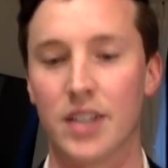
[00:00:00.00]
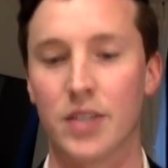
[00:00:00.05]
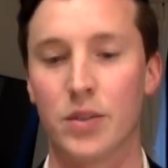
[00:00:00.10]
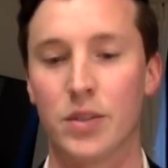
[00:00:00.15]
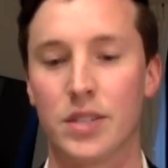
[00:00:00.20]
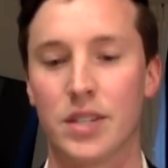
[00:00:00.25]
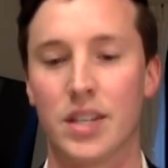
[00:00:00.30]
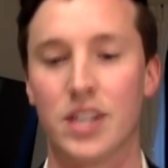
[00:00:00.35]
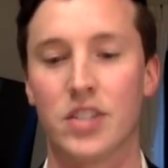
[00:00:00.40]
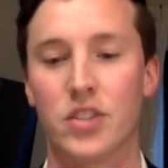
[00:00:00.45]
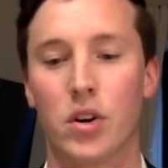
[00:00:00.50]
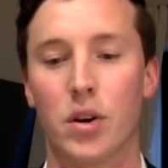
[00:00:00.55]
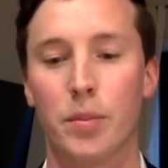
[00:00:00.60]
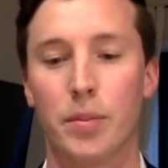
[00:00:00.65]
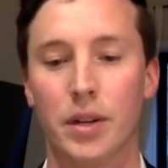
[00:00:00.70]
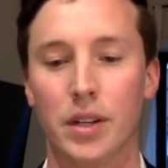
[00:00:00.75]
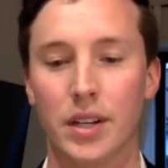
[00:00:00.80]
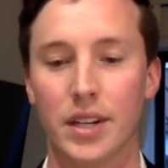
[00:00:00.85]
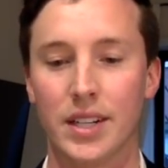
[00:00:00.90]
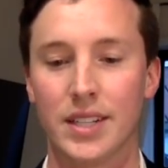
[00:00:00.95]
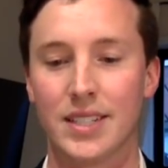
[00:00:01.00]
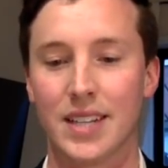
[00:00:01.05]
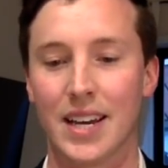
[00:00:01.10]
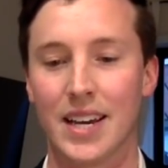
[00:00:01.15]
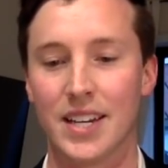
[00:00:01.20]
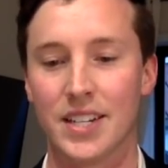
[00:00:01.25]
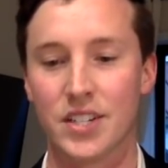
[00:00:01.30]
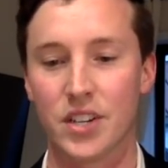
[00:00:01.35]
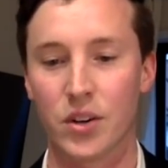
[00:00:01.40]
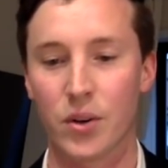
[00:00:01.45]
to assess your ability to
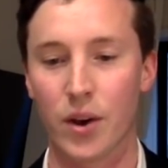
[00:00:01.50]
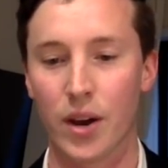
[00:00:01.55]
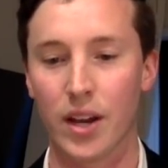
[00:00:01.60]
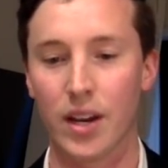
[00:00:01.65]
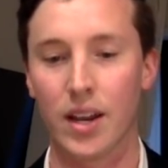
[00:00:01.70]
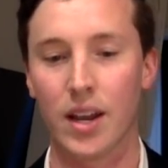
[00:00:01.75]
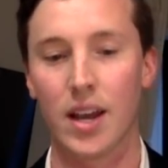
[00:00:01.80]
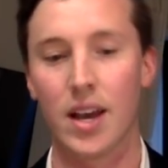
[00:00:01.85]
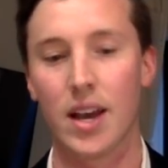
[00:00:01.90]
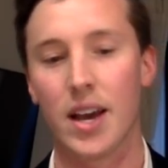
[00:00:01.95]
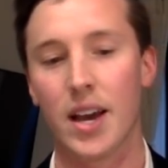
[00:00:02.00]
integrate